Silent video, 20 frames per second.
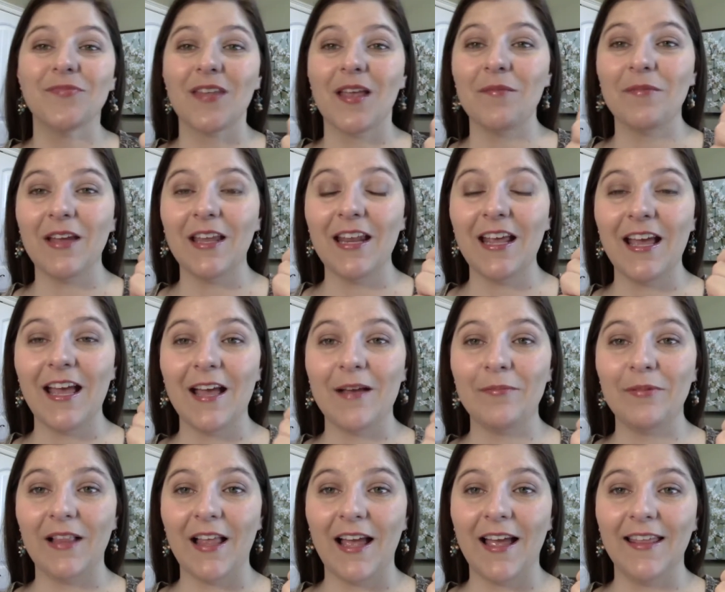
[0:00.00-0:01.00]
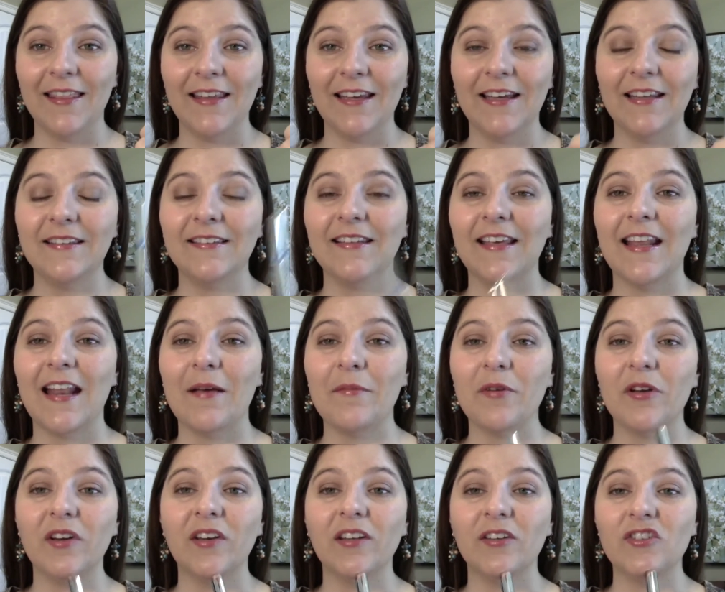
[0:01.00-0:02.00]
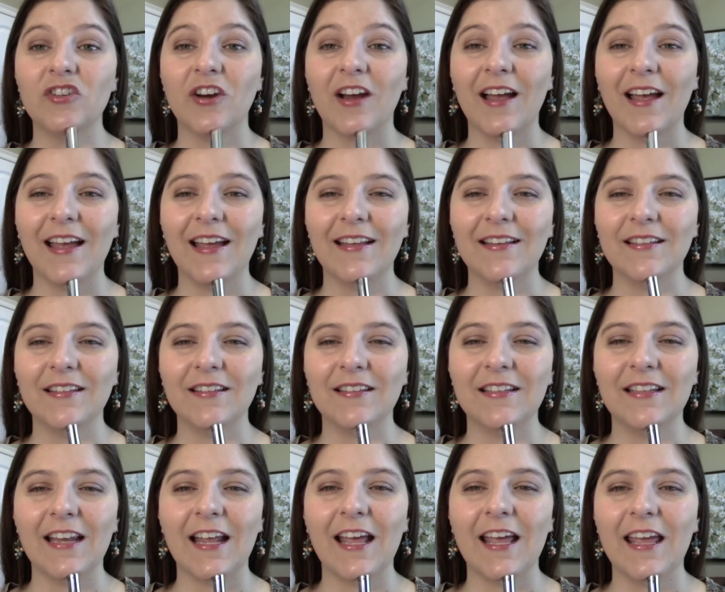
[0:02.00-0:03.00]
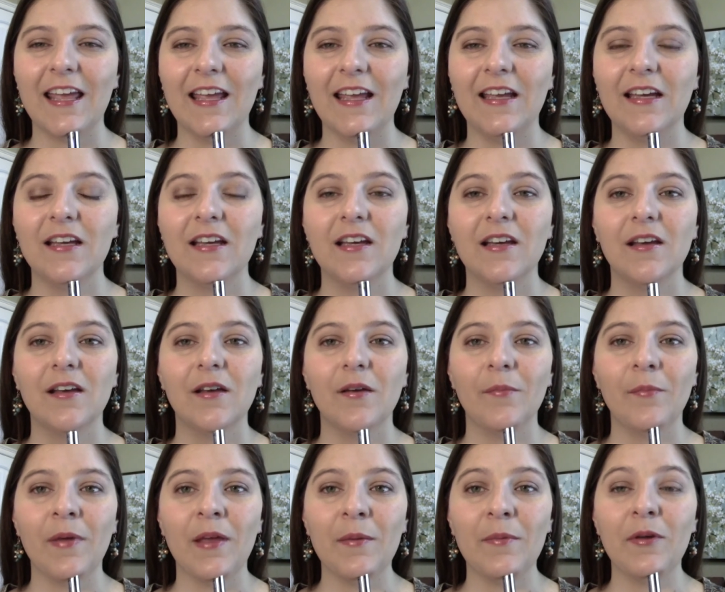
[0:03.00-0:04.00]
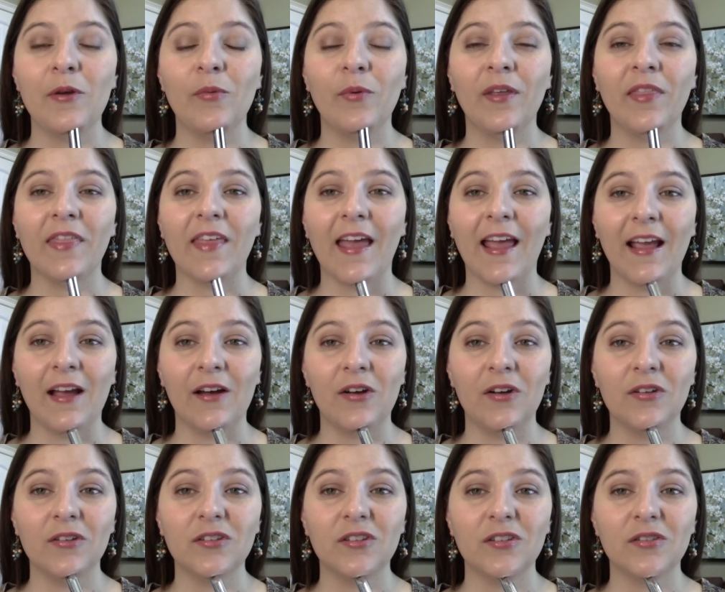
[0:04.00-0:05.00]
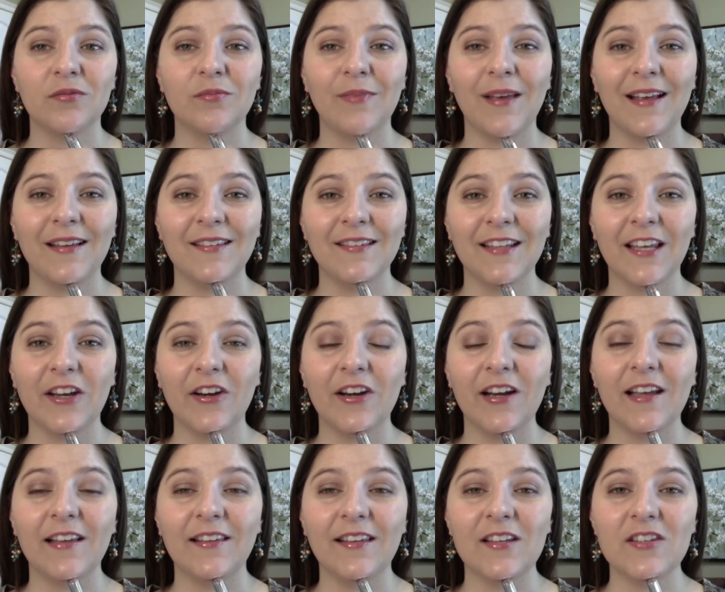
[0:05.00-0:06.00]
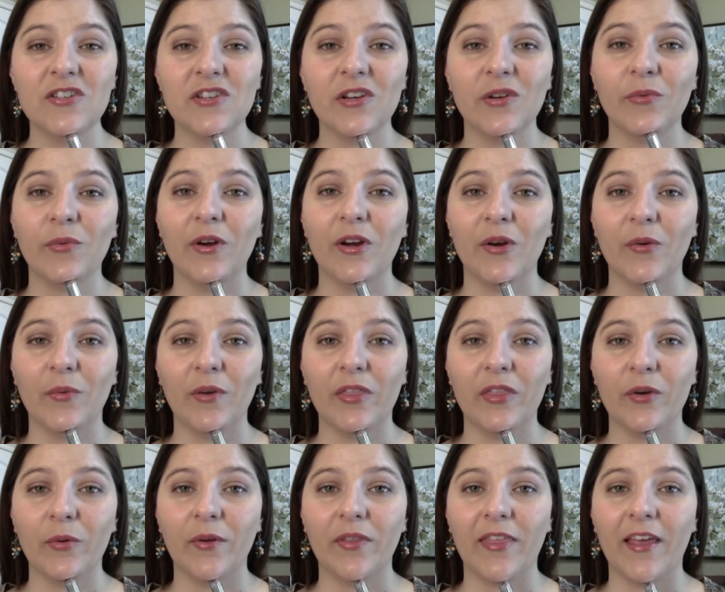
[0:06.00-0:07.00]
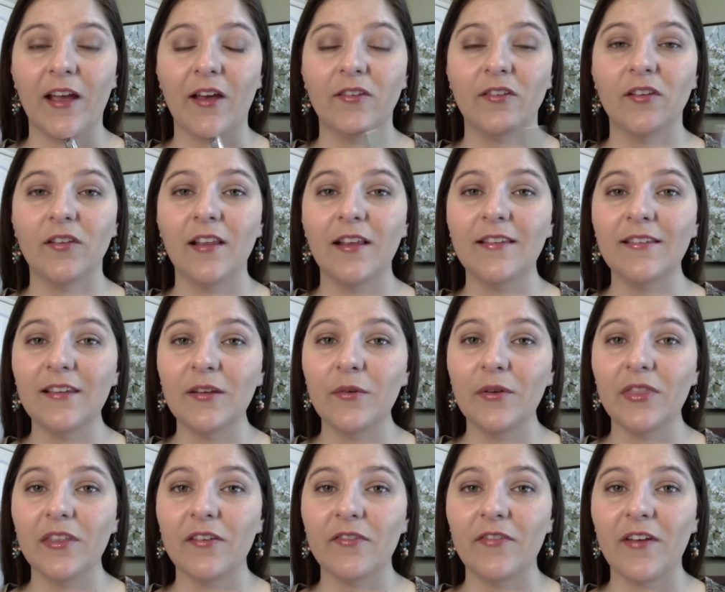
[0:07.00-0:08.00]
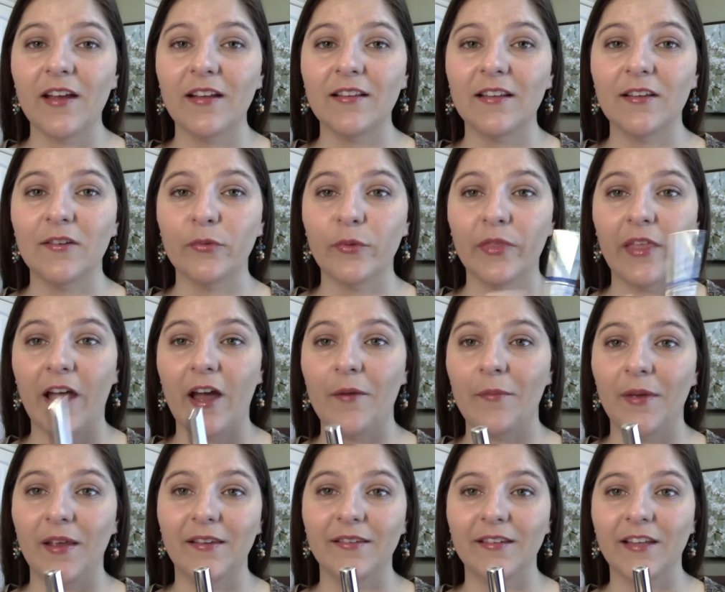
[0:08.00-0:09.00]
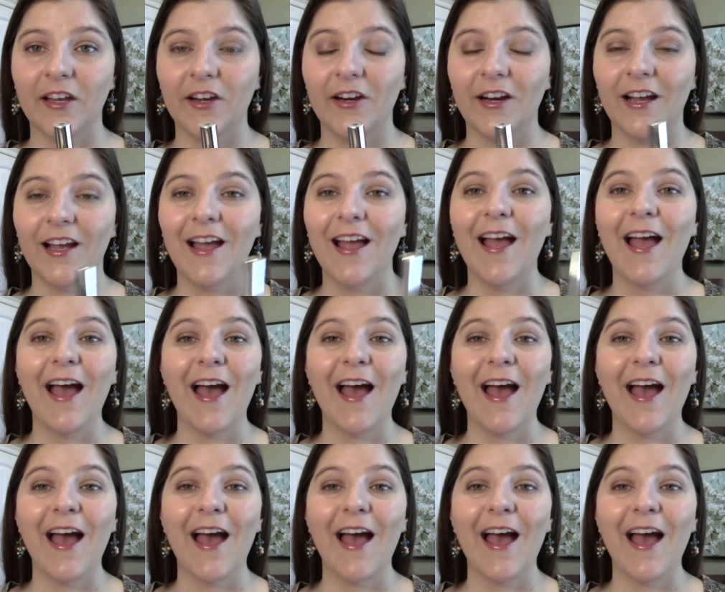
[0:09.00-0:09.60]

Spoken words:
I'm going to apply this, and I'm going to try it today maybe without mascara. It says you can wear it with or without. So let's see what the effect is without mascara.